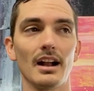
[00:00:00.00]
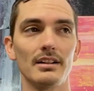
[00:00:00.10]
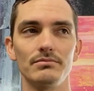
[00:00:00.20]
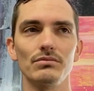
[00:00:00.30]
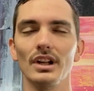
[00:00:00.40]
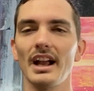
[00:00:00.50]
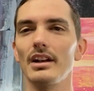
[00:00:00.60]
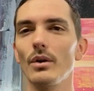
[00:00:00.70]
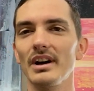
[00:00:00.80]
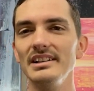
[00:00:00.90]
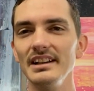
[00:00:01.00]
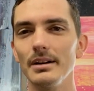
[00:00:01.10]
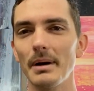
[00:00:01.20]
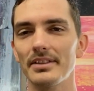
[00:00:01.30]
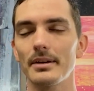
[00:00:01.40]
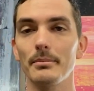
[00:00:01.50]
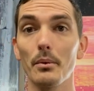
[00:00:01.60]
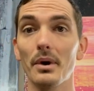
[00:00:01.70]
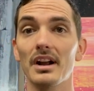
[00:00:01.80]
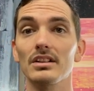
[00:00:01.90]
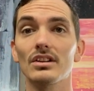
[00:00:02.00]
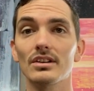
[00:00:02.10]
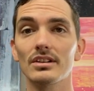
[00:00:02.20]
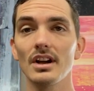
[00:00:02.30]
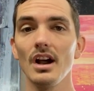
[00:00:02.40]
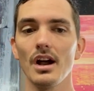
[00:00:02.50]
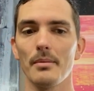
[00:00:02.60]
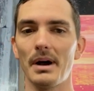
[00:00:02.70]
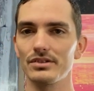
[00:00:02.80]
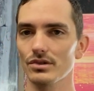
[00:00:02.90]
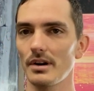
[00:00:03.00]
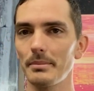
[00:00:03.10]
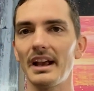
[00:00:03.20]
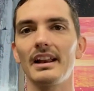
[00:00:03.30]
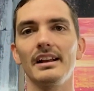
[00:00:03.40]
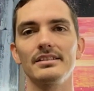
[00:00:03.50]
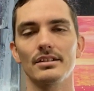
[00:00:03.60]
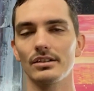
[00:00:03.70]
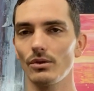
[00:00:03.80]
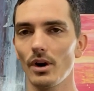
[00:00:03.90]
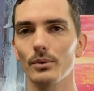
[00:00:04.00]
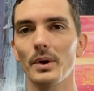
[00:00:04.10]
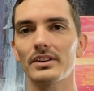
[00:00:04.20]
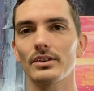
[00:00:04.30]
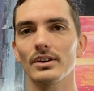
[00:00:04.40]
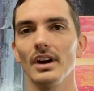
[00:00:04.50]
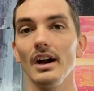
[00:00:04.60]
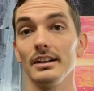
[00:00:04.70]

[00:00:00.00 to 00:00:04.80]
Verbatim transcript: I really had no idea about them, but when I learned about scrape paintings and Gerhard Richter,